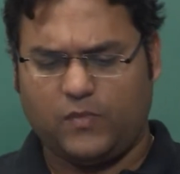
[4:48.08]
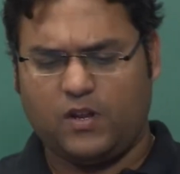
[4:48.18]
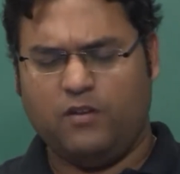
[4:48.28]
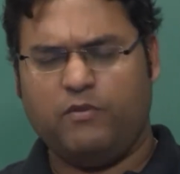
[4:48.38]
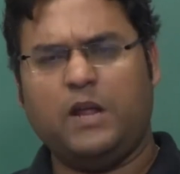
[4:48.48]

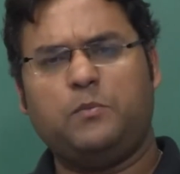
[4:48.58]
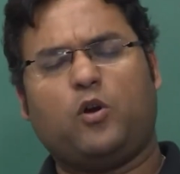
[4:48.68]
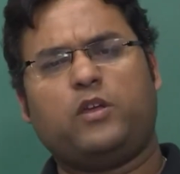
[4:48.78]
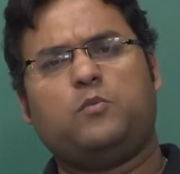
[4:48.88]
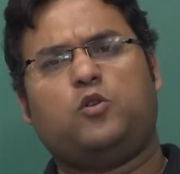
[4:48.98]
When I am
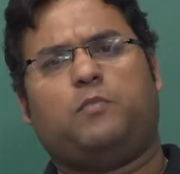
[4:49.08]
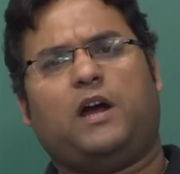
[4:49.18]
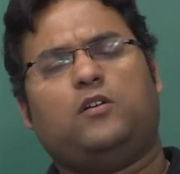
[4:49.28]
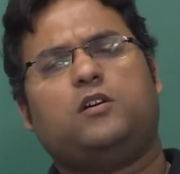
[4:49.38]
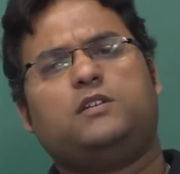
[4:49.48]
talking about
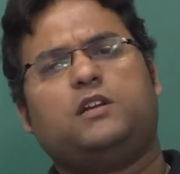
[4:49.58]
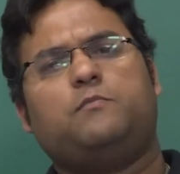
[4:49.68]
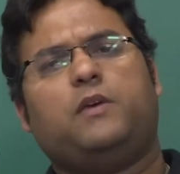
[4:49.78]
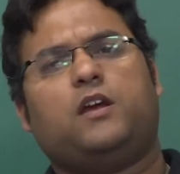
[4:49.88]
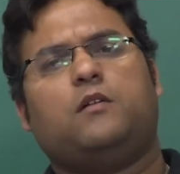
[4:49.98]
biological
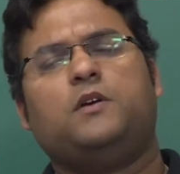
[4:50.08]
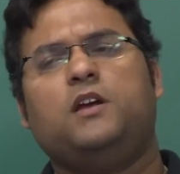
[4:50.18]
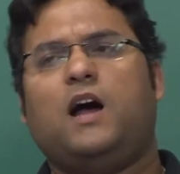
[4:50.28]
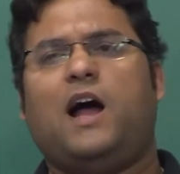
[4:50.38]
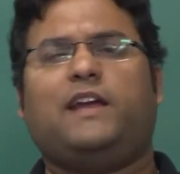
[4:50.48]
makeup,
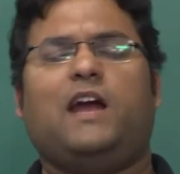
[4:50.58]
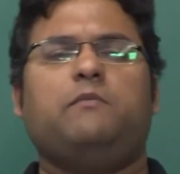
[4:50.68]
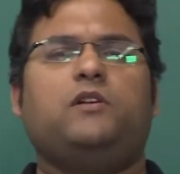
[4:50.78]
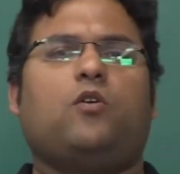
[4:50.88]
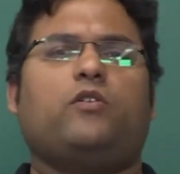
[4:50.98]
I can
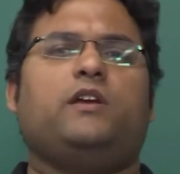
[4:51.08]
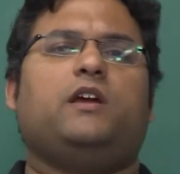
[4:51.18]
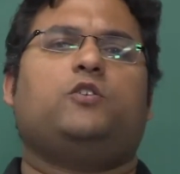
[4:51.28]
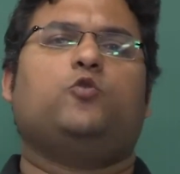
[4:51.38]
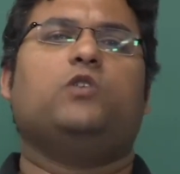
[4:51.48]
be talking
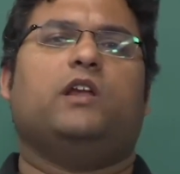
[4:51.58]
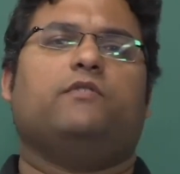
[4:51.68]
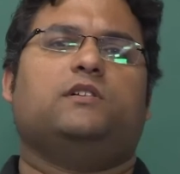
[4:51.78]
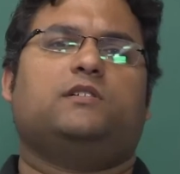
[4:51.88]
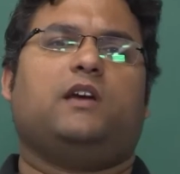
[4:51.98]
at two
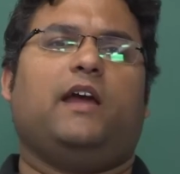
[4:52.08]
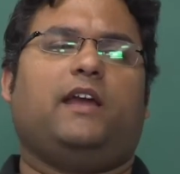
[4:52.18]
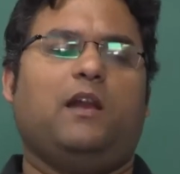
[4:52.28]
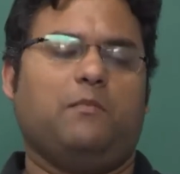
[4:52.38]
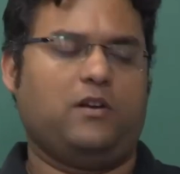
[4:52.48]
levels. I
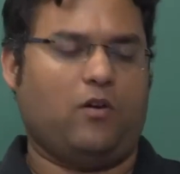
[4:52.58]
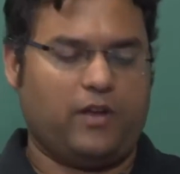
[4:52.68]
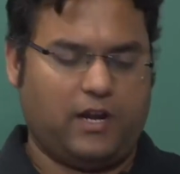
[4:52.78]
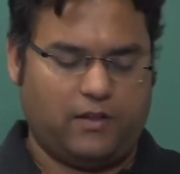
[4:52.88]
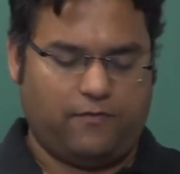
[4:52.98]
can be
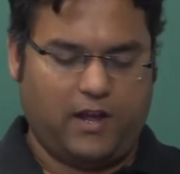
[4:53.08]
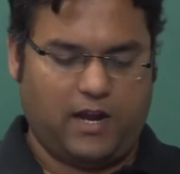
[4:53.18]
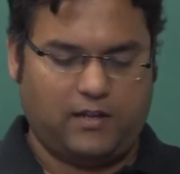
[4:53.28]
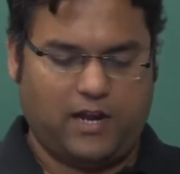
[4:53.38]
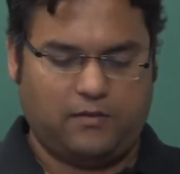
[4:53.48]
talking at the
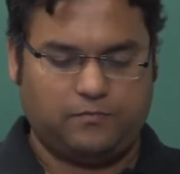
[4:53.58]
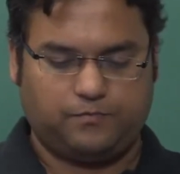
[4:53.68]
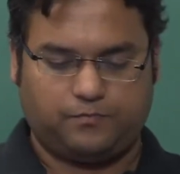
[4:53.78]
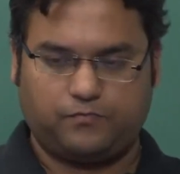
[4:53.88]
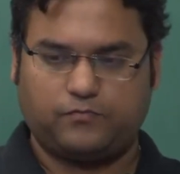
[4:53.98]
fact that
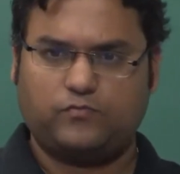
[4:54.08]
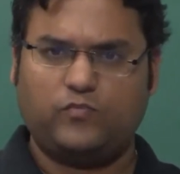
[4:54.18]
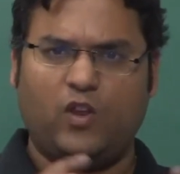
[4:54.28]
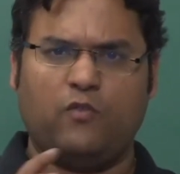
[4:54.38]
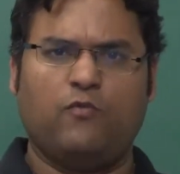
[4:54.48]

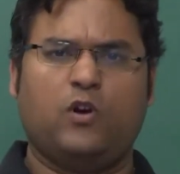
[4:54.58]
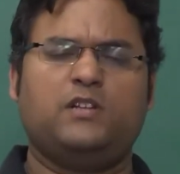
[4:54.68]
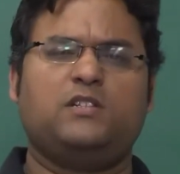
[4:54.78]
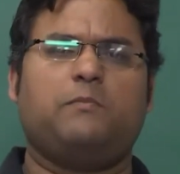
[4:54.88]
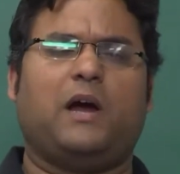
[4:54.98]
what
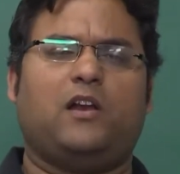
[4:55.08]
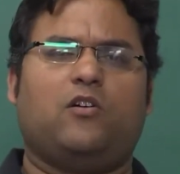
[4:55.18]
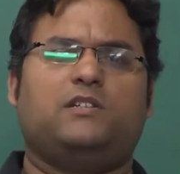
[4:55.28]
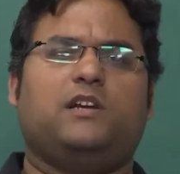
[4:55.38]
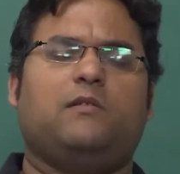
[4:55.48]
is the
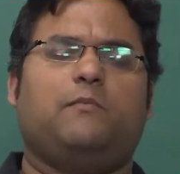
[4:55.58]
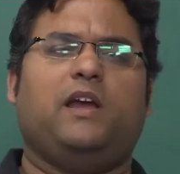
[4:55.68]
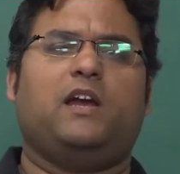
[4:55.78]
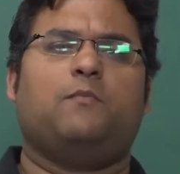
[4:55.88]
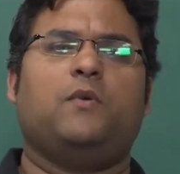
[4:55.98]
biological
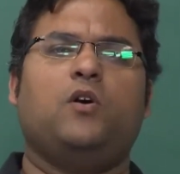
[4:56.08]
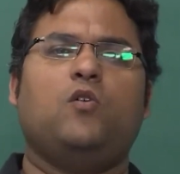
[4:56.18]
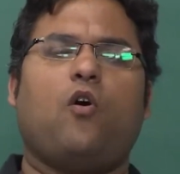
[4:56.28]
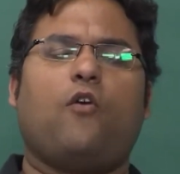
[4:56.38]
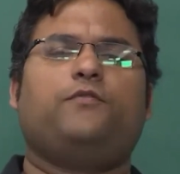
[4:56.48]
makeup
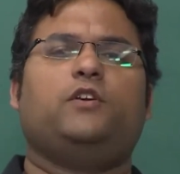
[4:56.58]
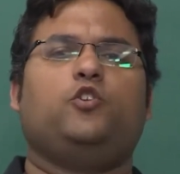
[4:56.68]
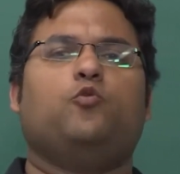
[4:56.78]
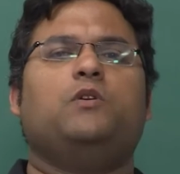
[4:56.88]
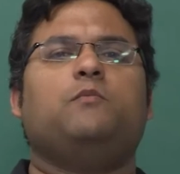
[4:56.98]
of the
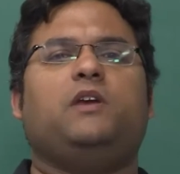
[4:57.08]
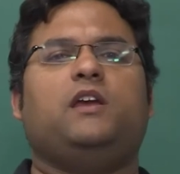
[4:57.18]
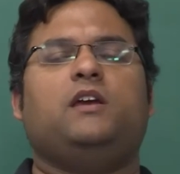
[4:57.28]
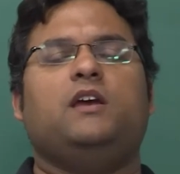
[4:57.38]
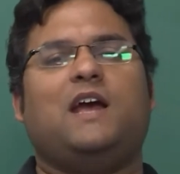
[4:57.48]
human
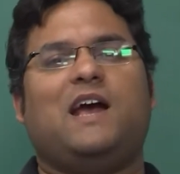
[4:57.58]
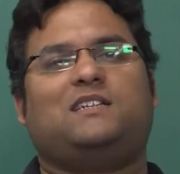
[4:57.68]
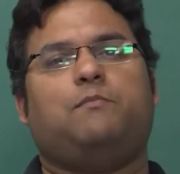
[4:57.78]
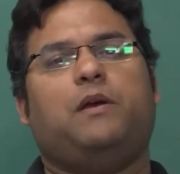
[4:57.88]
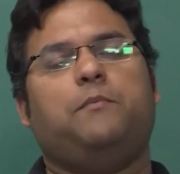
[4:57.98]
being as
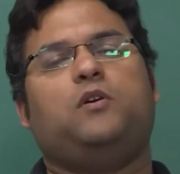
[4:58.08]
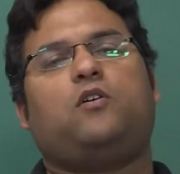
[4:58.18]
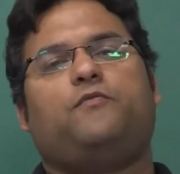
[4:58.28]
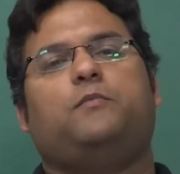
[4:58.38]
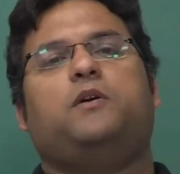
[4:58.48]
a member
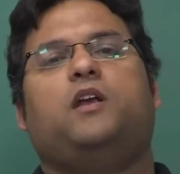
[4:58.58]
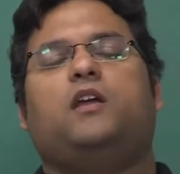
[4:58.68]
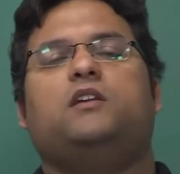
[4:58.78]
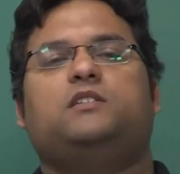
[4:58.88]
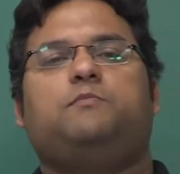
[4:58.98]
of a
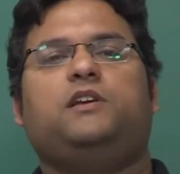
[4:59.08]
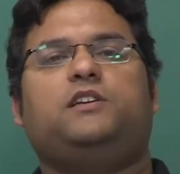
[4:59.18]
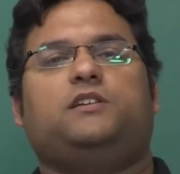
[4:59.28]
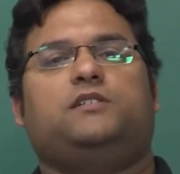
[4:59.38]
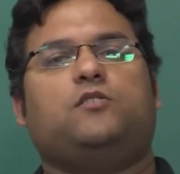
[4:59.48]
particular
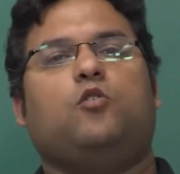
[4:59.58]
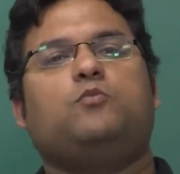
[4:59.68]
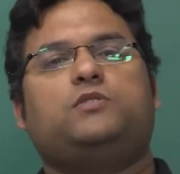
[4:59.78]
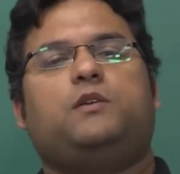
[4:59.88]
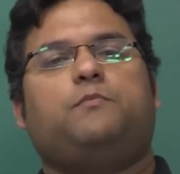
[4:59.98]
species, the Homo
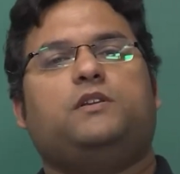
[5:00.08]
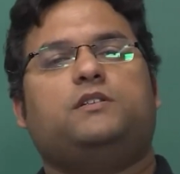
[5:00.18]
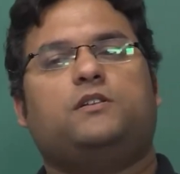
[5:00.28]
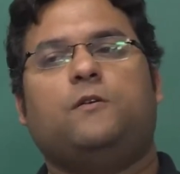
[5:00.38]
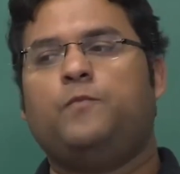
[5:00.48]
sapiens.